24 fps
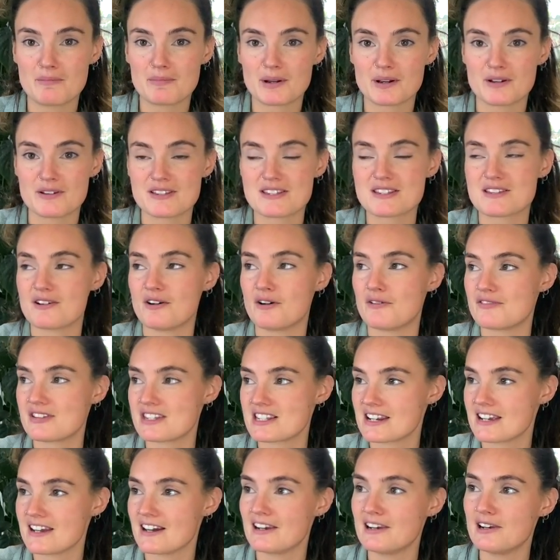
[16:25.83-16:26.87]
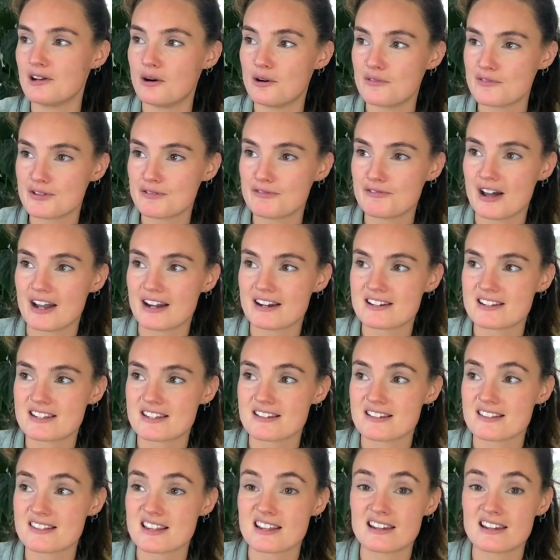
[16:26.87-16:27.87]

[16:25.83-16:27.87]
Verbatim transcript: because obviously a lot of the factors